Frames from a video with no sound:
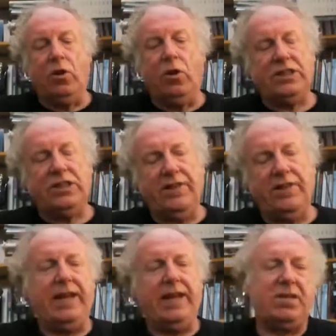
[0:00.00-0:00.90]
was
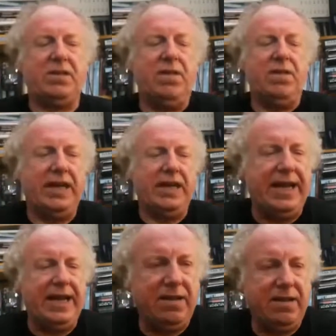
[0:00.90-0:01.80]
giving him some
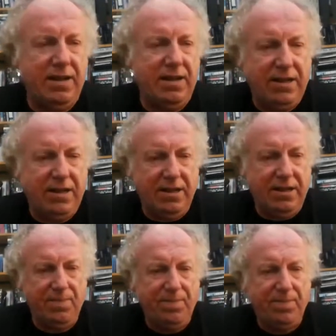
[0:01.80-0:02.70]
medicated, uh, uh,
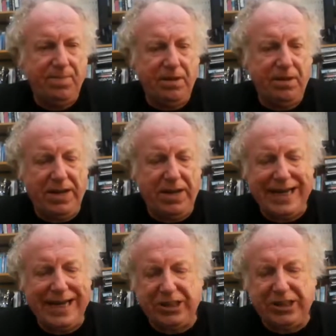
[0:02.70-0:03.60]
some
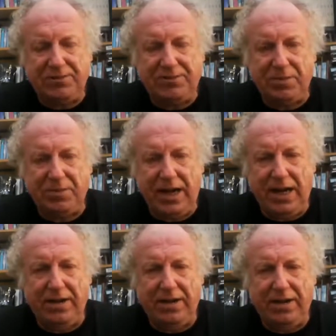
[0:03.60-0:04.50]
medication of some
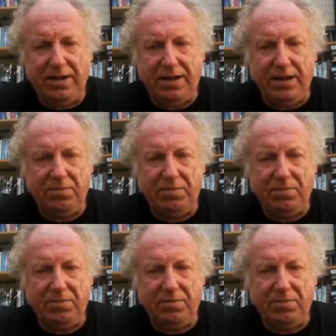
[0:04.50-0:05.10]
kind, uh,